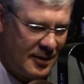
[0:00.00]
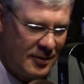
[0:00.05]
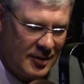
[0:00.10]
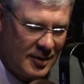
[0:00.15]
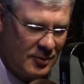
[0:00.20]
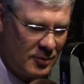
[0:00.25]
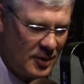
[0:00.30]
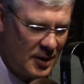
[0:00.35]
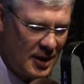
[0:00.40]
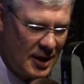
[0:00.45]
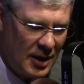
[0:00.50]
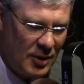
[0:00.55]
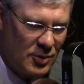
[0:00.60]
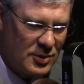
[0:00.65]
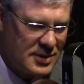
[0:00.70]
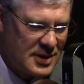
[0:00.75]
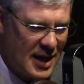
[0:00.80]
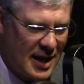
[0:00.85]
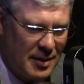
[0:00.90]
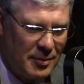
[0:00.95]
It
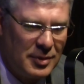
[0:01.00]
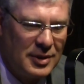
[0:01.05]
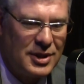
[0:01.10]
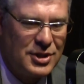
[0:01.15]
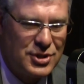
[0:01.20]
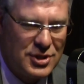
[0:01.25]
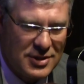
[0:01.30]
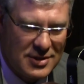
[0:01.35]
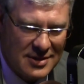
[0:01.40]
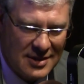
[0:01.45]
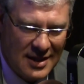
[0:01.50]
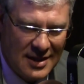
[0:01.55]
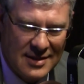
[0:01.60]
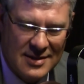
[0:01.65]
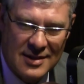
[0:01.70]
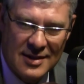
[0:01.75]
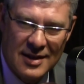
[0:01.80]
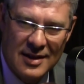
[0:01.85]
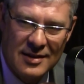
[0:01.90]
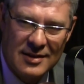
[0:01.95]
was not a malicious
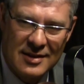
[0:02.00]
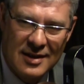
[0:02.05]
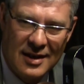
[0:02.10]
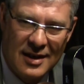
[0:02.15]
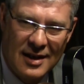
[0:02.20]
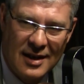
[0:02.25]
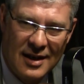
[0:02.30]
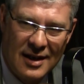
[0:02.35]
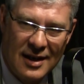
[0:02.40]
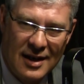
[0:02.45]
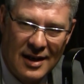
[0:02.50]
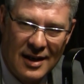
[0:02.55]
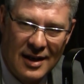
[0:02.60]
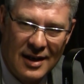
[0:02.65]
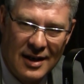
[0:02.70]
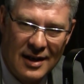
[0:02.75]
incident at